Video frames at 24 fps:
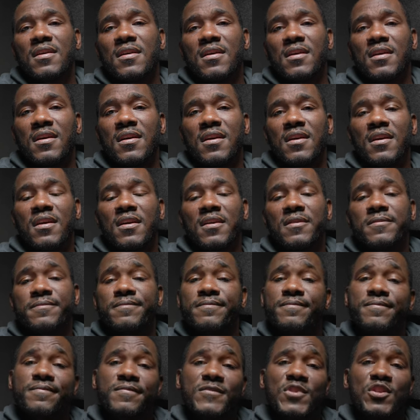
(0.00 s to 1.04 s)
And,
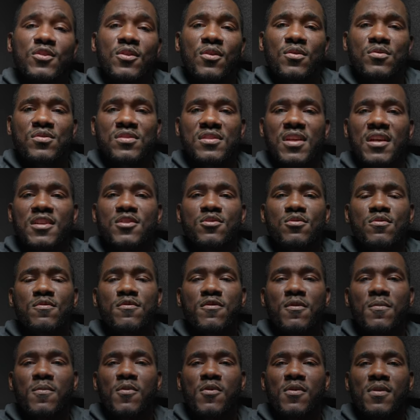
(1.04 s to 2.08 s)
you know, stay tuned
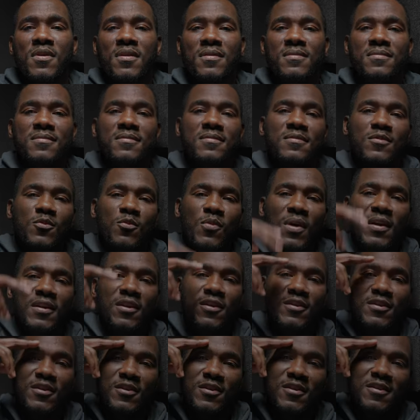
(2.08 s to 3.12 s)
for more. One
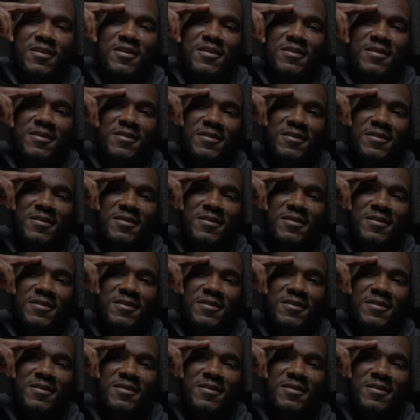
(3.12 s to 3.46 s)
Under.